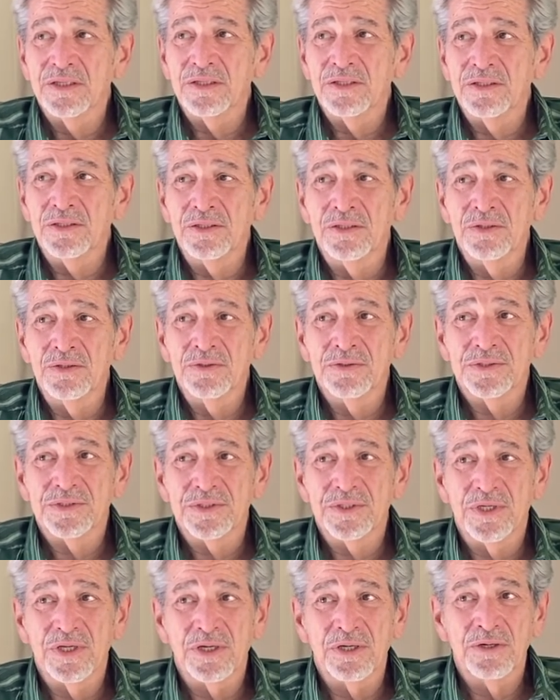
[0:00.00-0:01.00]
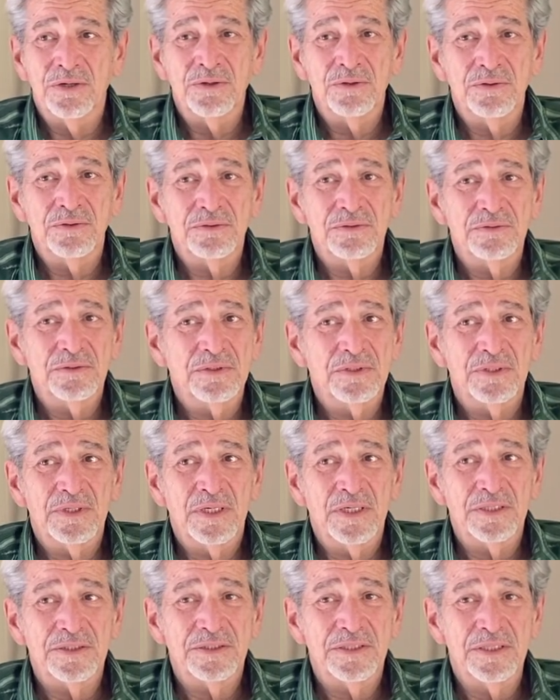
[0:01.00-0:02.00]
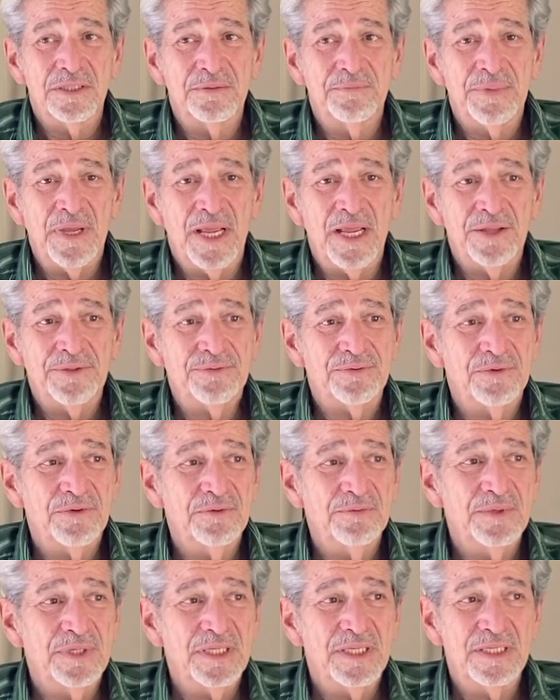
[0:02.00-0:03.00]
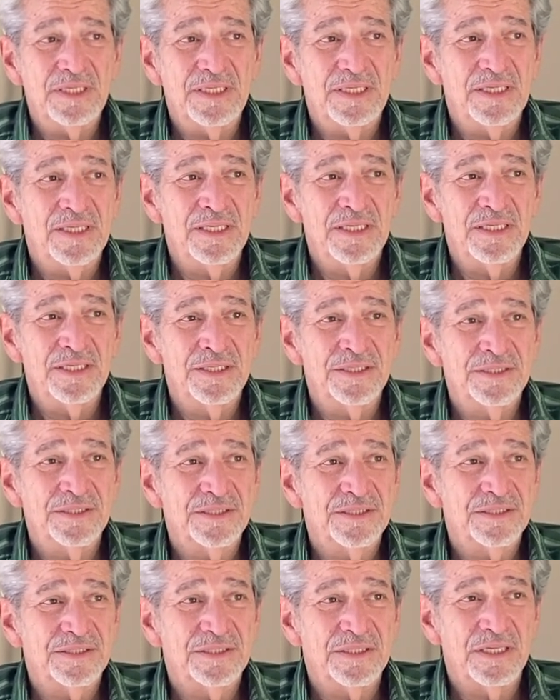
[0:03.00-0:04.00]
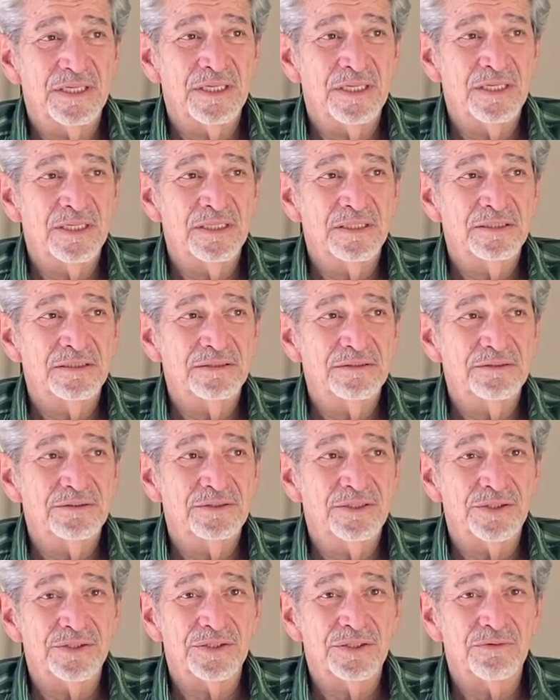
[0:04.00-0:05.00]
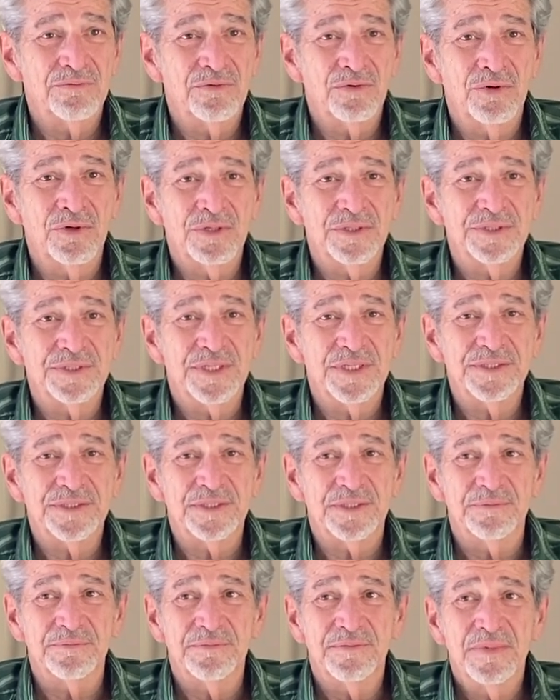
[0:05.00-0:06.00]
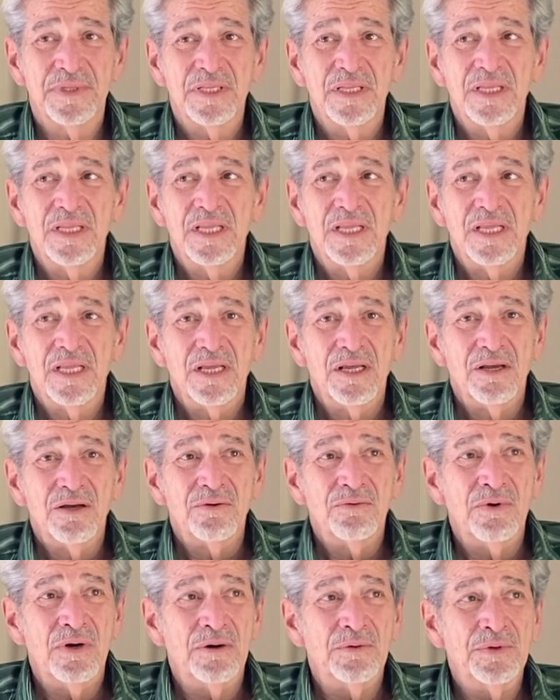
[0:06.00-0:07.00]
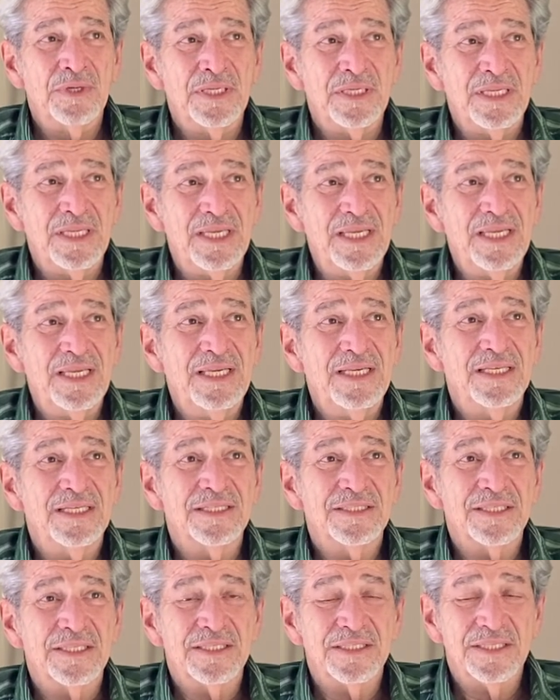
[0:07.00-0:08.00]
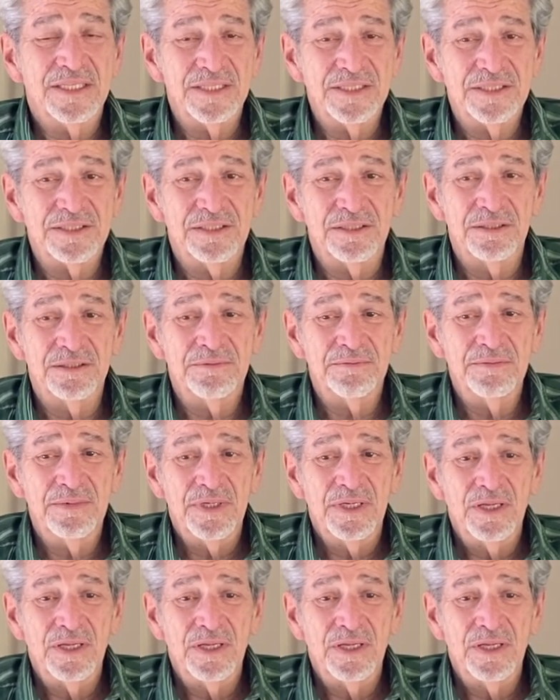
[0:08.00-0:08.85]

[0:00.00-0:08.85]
use to go to the bathroom in is just the wrong system. What we need is a system